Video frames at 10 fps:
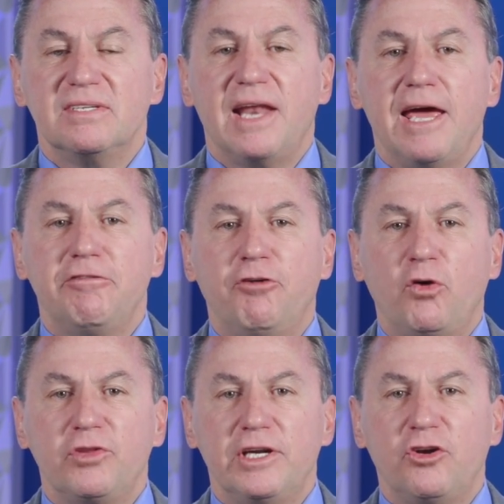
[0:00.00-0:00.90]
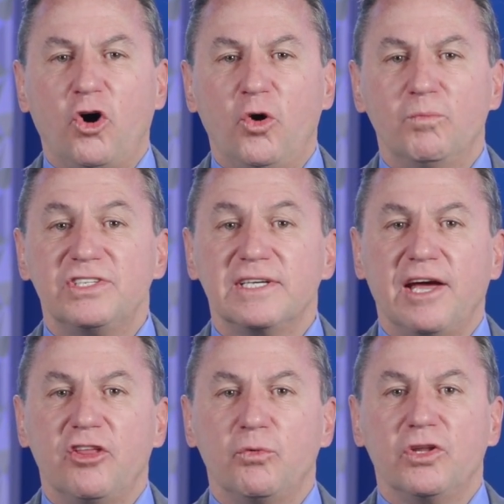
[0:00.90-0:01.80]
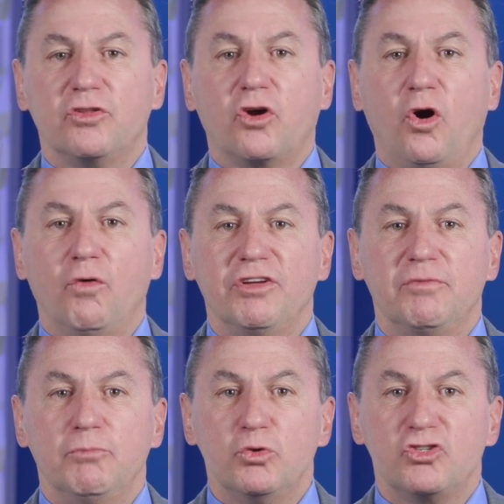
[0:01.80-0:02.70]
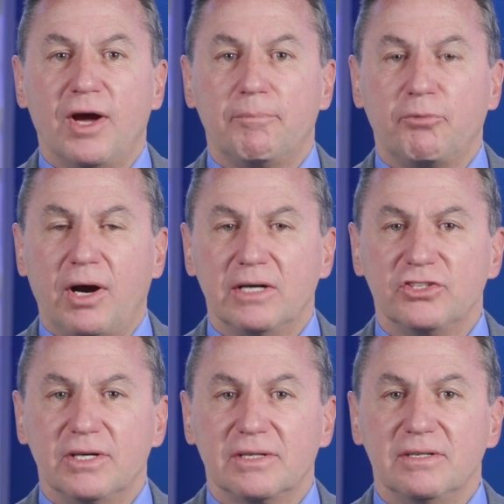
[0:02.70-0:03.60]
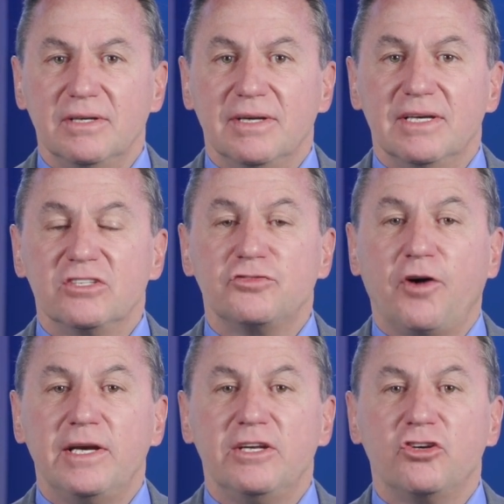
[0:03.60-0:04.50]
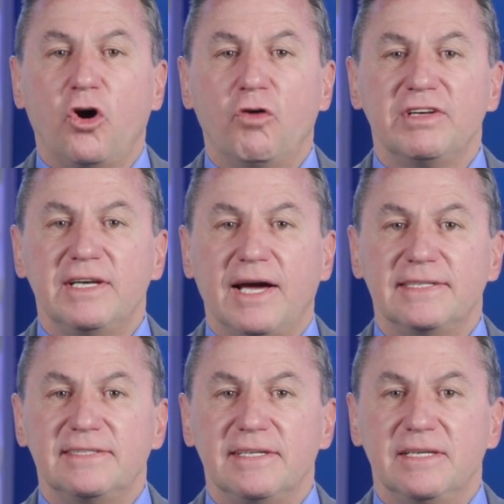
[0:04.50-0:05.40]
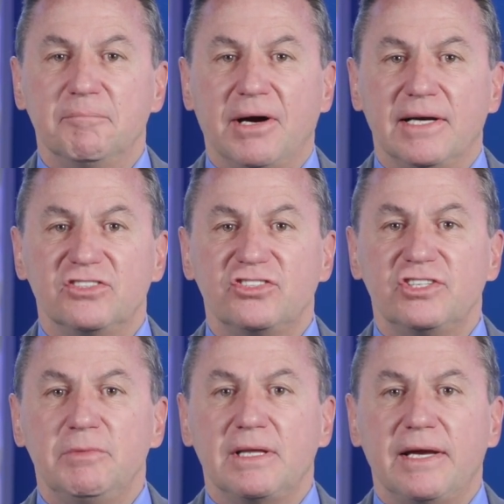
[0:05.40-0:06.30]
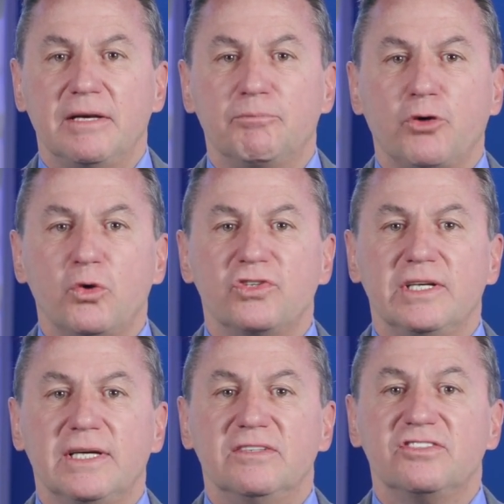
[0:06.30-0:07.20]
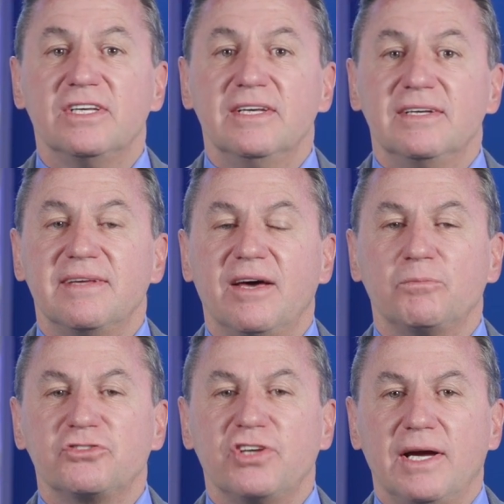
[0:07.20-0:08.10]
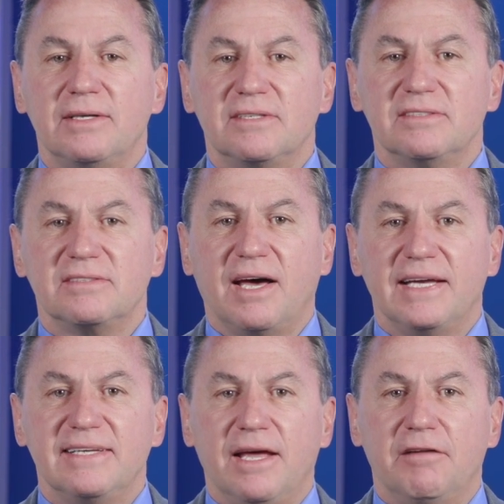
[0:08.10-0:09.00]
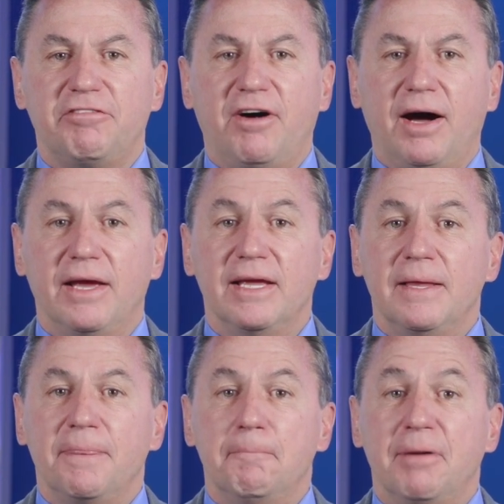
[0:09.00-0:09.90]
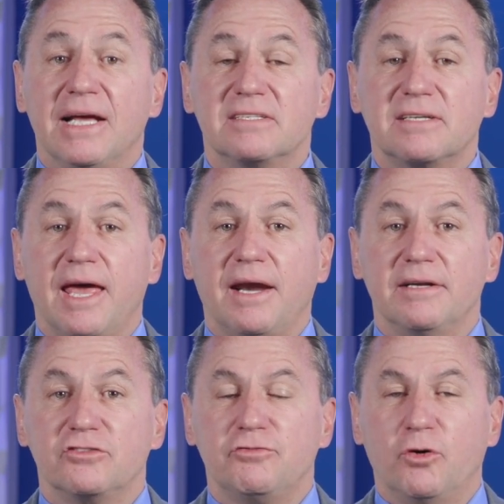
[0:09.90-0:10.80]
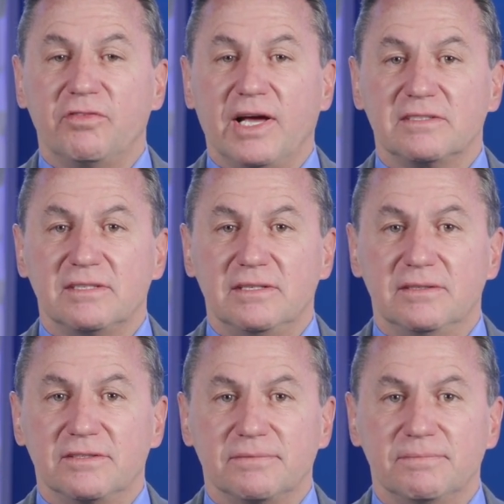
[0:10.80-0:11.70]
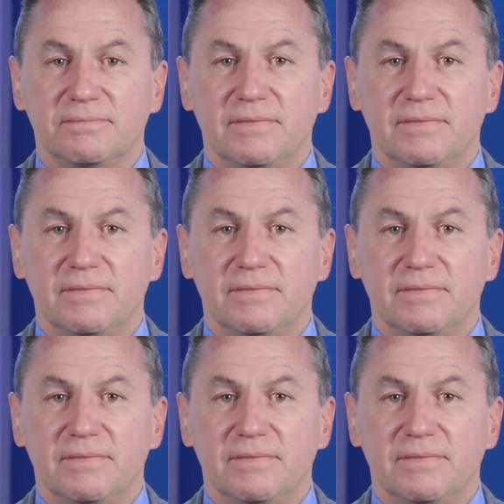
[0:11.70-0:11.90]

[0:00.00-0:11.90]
Today, Folding at Home, together with COVID Moonshot Project, is fighting COVID 19 by simulating proteins to help scientists identify the best candidates for vaccines.